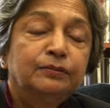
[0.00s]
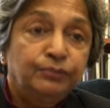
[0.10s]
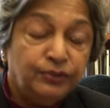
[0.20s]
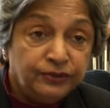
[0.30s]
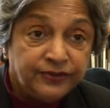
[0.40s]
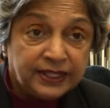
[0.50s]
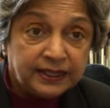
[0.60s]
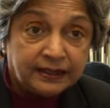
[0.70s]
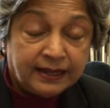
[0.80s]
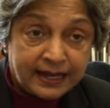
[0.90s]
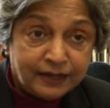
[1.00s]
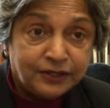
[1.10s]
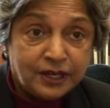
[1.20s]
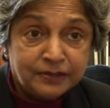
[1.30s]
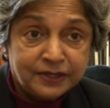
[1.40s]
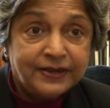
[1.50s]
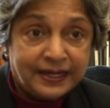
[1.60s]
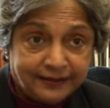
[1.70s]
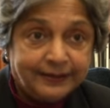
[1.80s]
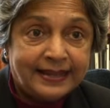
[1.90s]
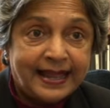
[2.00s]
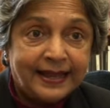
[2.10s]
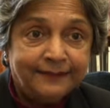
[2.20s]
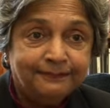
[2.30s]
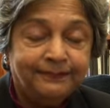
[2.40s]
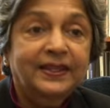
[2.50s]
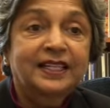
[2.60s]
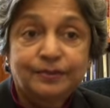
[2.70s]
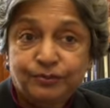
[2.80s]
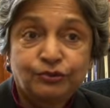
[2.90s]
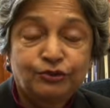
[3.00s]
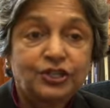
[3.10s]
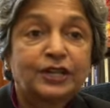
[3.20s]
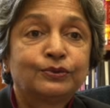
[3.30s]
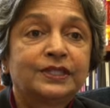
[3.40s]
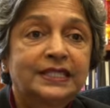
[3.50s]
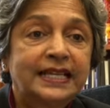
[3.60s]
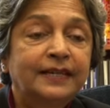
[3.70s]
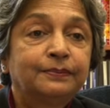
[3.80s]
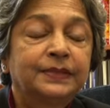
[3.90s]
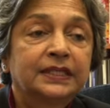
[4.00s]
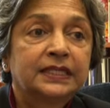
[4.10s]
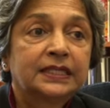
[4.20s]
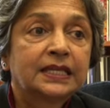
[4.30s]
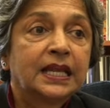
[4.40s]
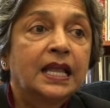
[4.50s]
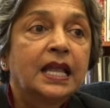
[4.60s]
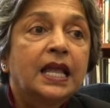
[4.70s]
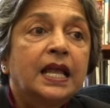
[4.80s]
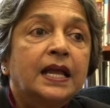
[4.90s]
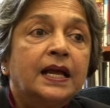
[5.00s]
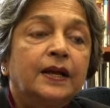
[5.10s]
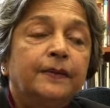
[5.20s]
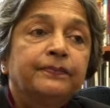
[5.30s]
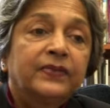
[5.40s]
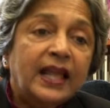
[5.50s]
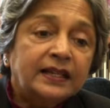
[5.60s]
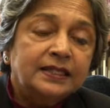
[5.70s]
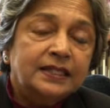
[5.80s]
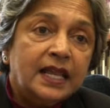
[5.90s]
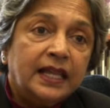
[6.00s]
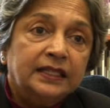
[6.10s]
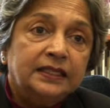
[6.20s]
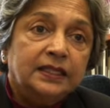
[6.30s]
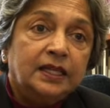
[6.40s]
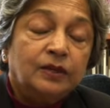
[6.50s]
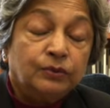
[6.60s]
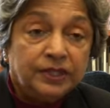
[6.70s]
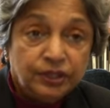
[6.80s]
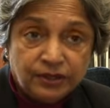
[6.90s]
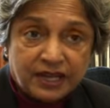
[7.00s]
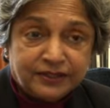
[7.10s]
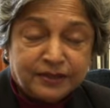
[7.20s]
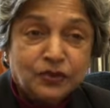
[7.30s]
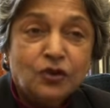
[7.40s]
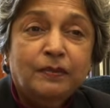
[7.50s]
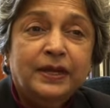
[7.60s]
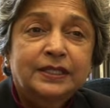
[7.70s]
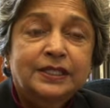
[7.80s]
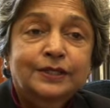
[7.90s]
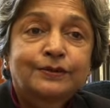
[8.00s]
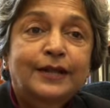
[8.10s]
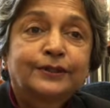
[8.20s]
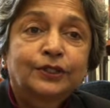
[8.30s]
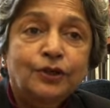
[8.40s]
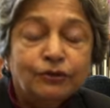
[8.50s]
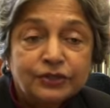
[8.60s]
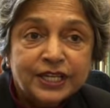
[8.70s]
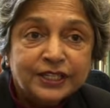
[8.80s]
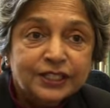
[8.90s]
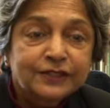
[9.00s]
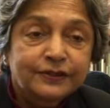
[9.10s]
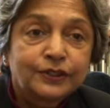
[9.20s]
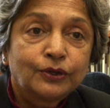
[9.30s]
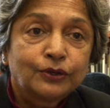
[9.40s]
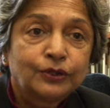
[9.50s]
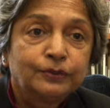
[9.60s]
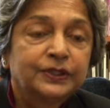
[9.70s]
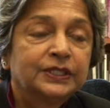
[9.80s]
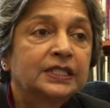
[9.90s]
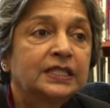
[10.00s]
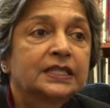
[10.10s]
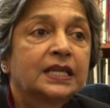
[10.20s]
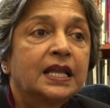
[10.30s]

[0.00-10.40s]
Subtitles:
improving outcomes of healthcare as a broad general statement. That said, we do have some comments around the contents of the document.